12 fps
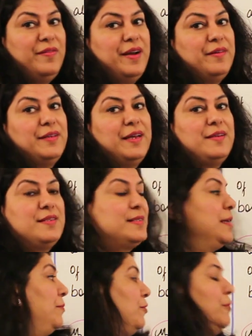where there
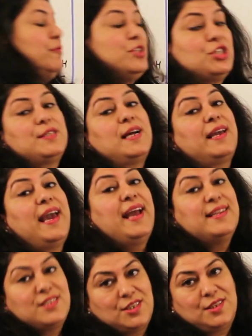is, which is
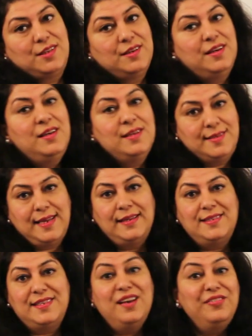against the
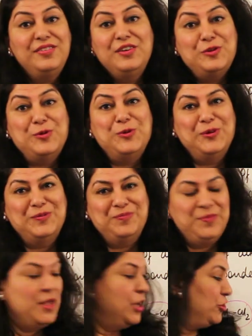Zetzeff rule.
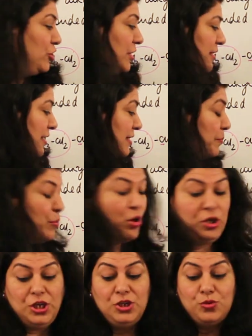So this is
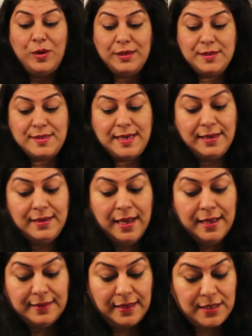important to understand
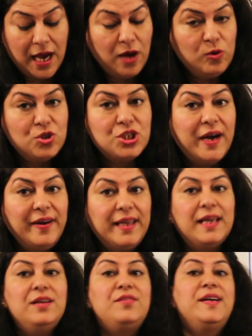that how steric
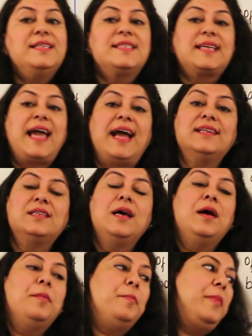hindrance can
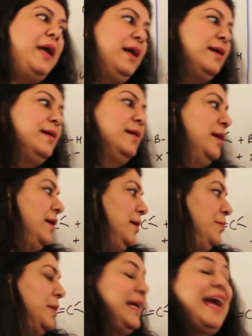make
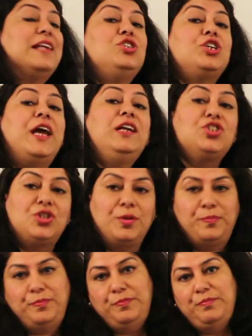can change
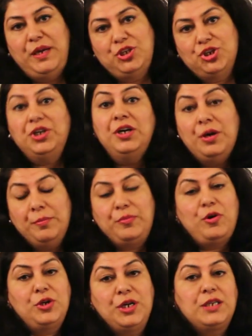the major
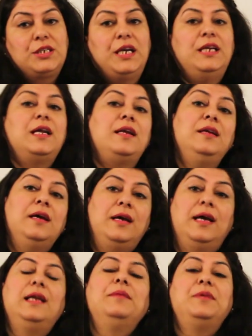product in an
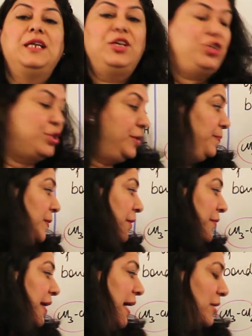elimination
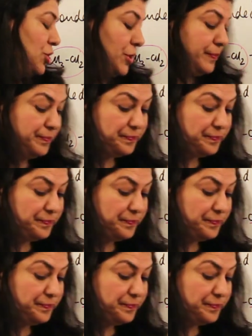reaction.